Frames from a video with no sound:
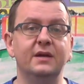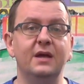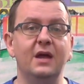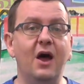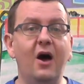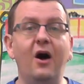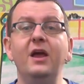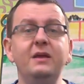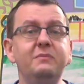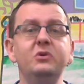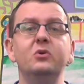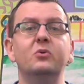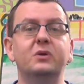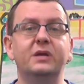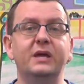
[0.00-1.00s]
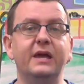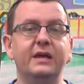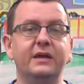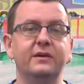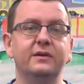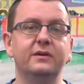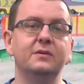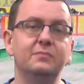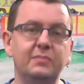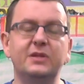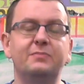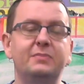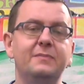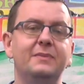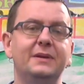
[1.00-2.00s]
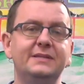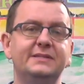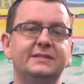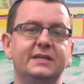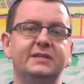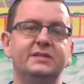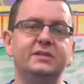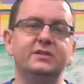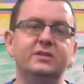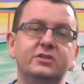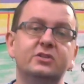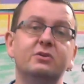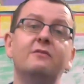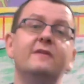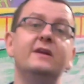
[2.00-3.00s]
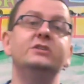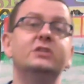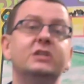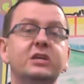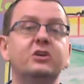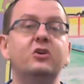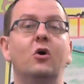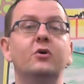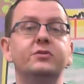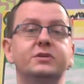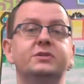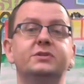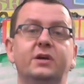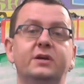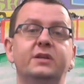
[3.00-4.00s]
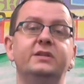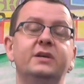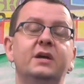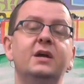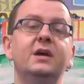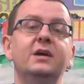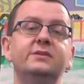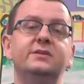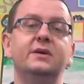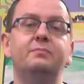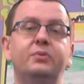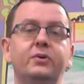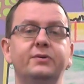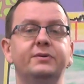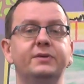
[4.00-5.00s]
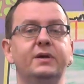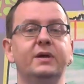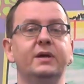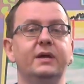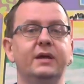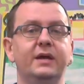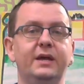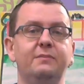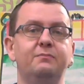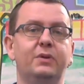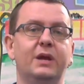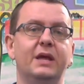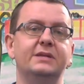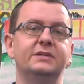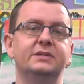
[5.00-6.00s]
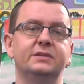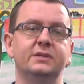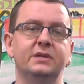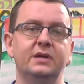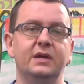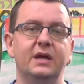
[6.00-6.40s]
I'm your king. But the people insisted, and so eventually God decided to put in place a